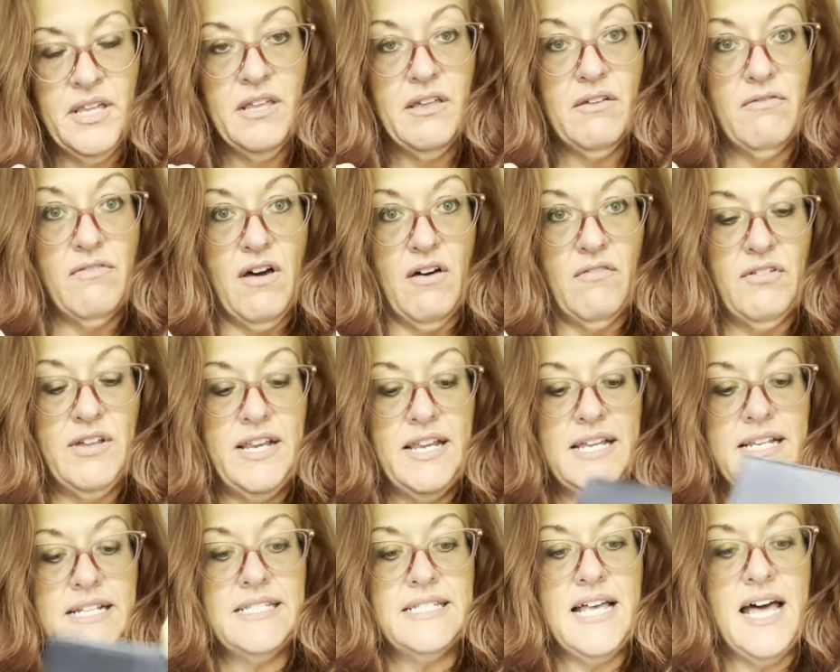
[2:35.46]

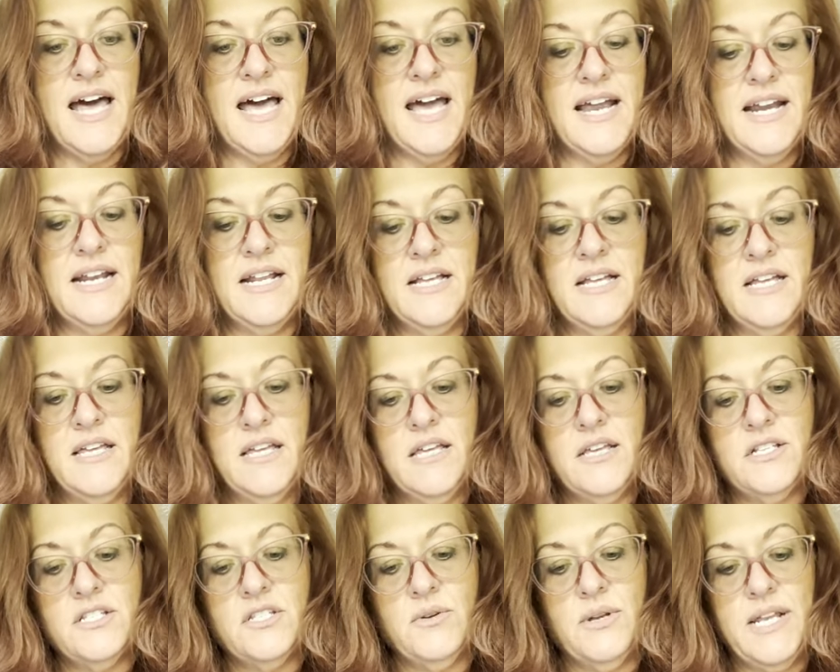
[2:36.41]
velvety inside.
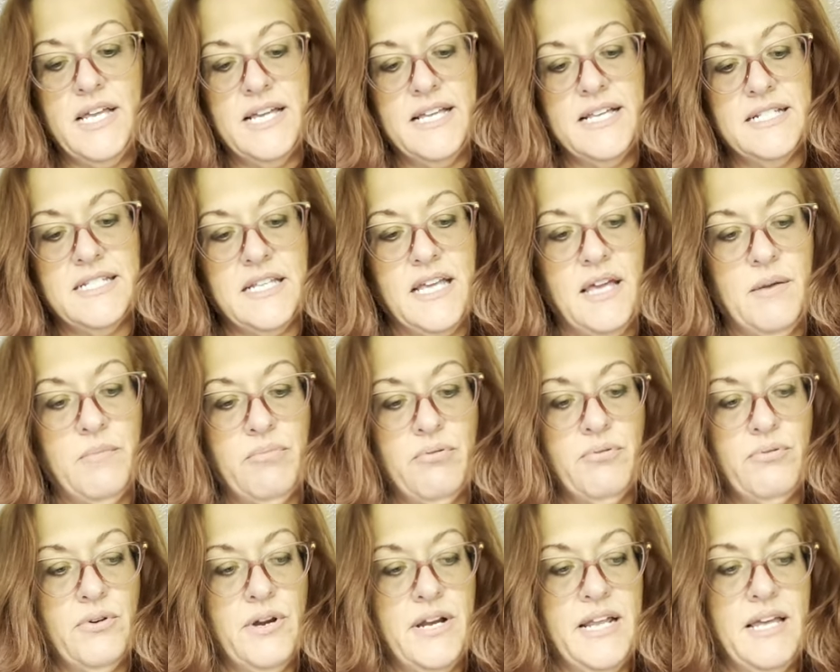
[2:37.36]
So it is a
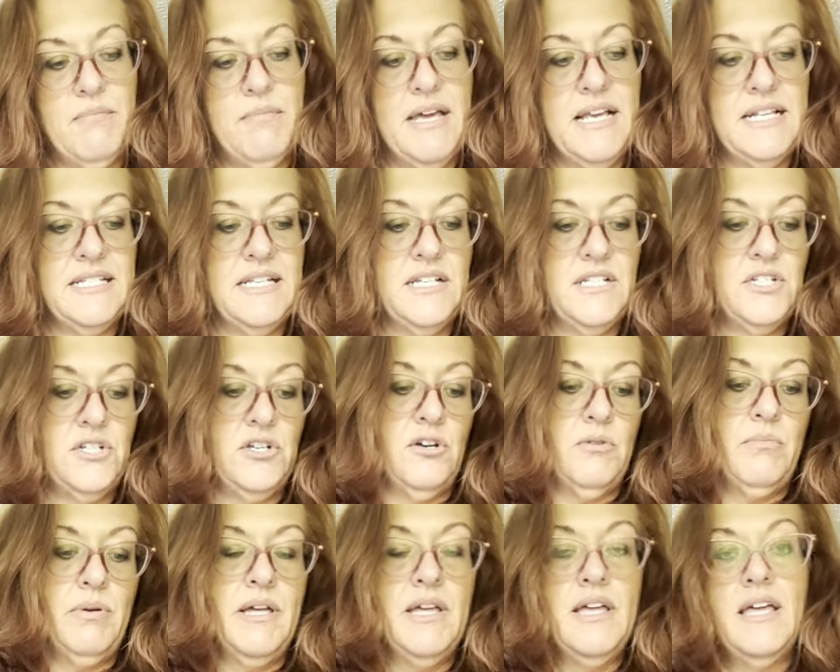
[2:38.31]
pretty amazing
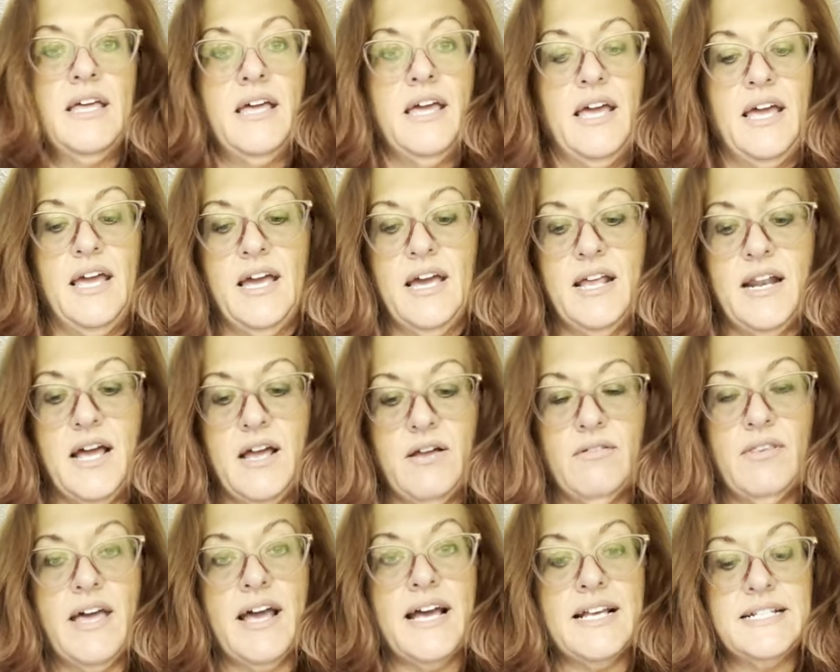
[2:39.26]
dupe. And I,
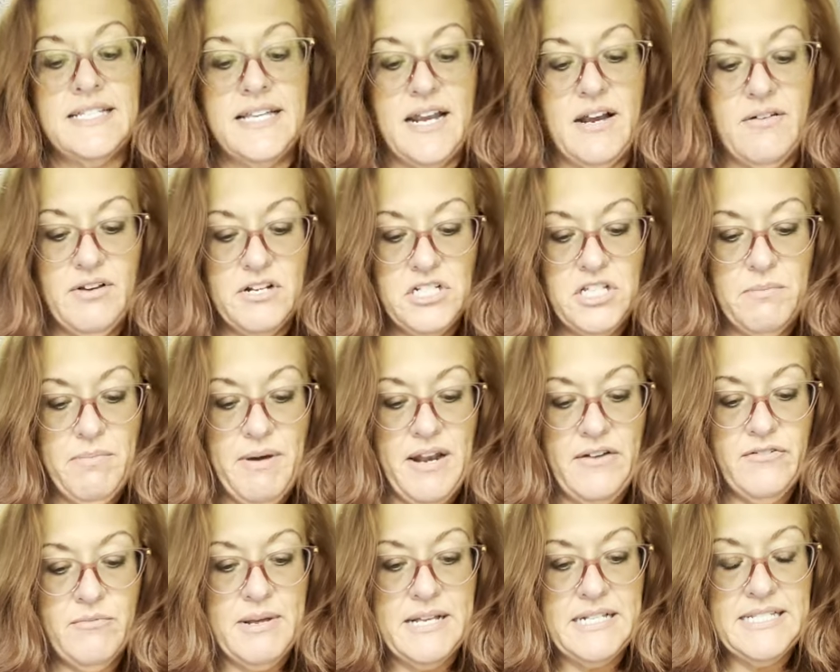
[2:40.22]
like I said, I originally bought
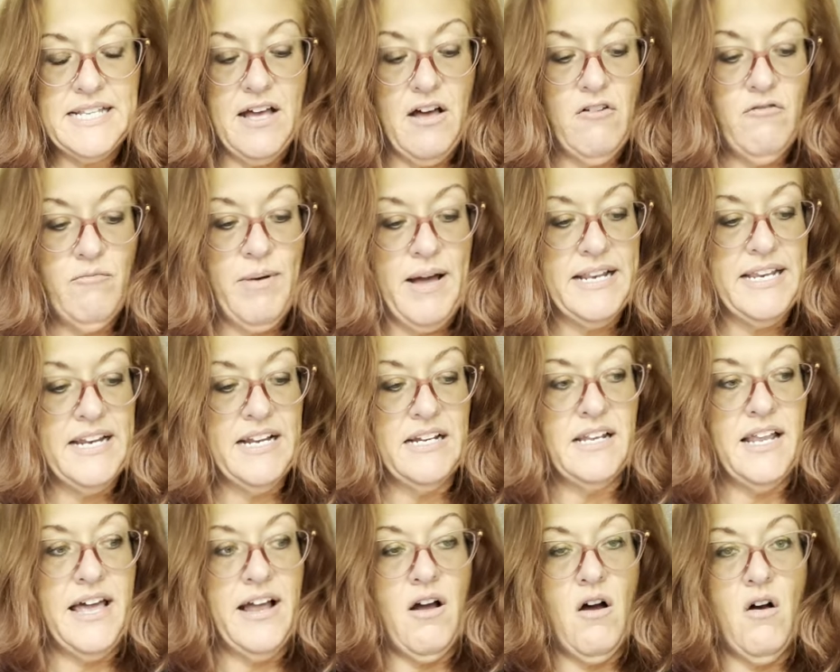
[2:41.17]
it for myself, but I didn't
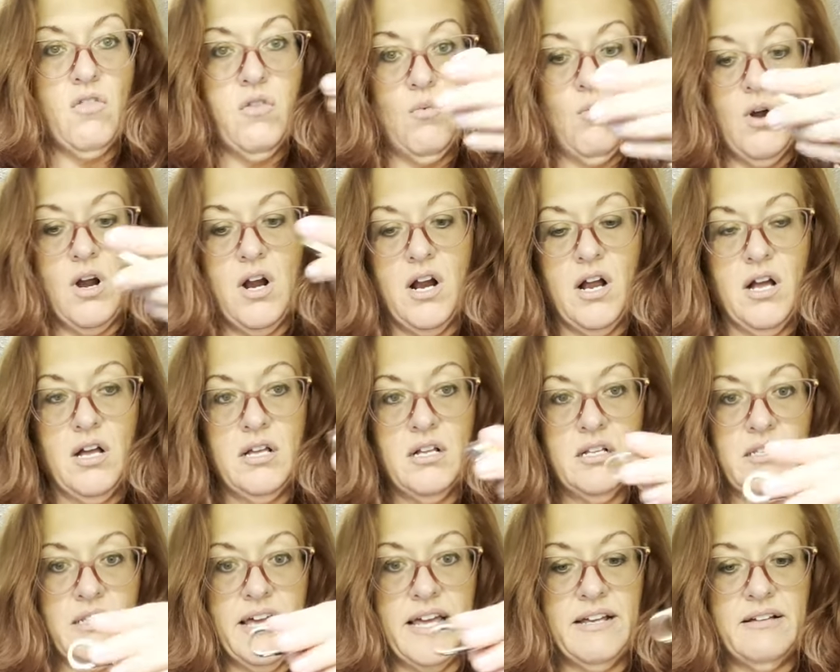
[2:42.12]
like all the work,
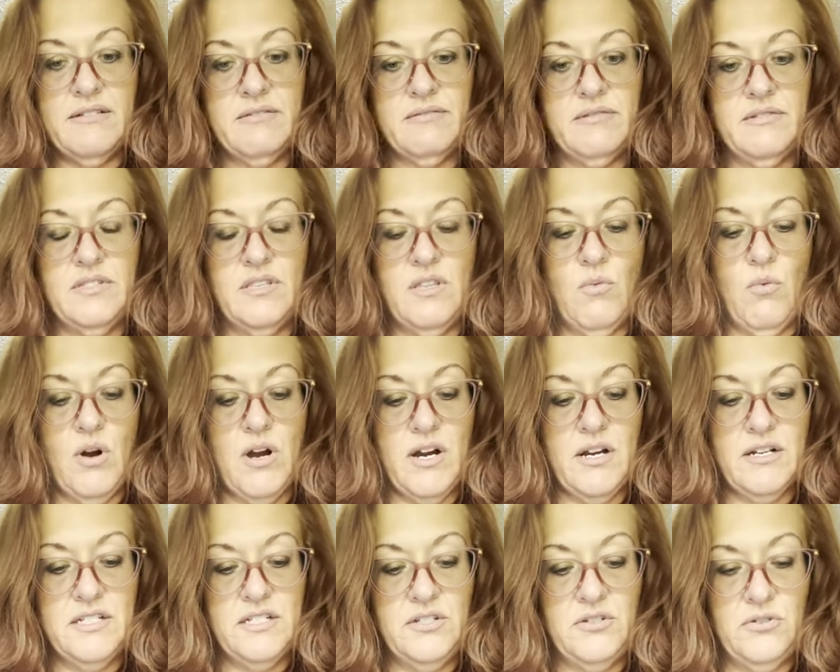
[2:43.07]
like the
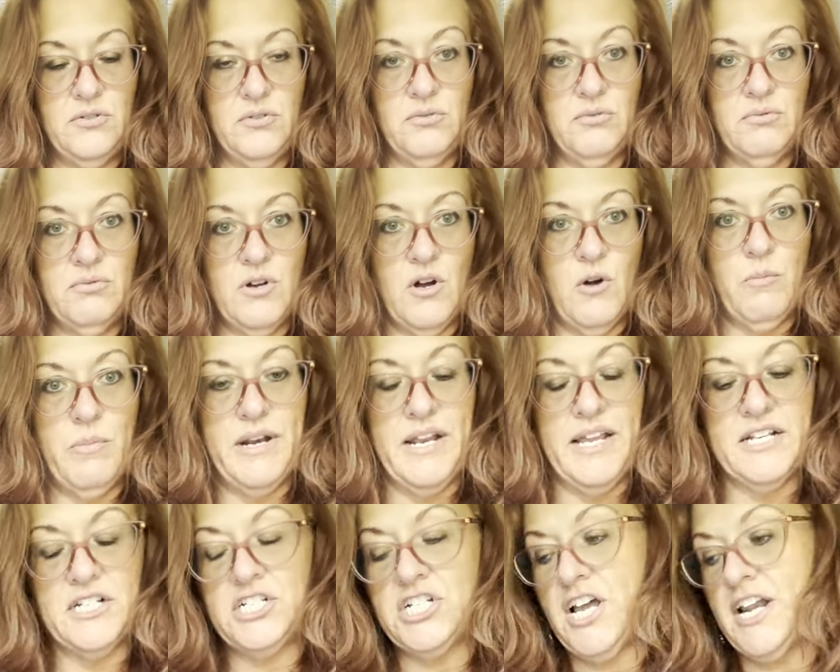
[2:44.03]
work to open
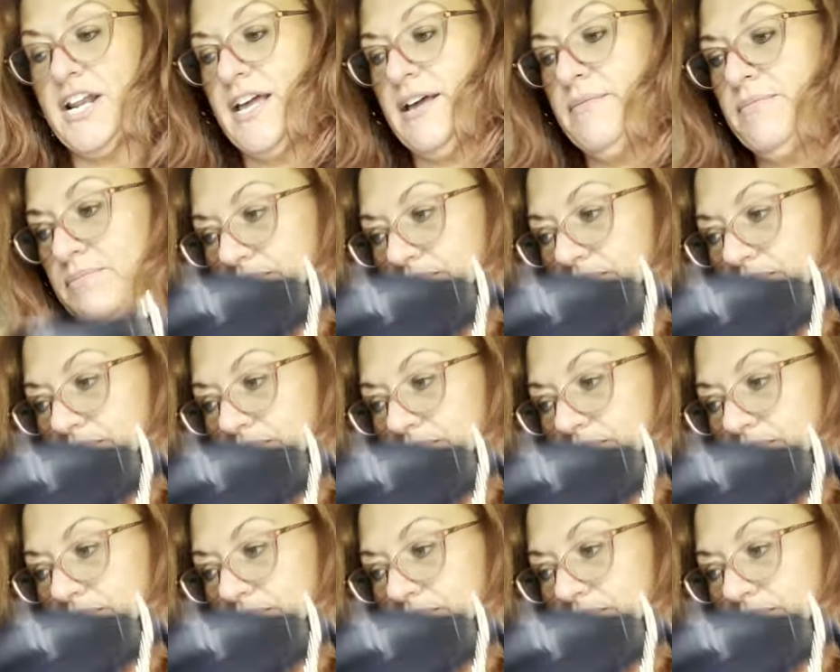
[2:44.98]
it and shut it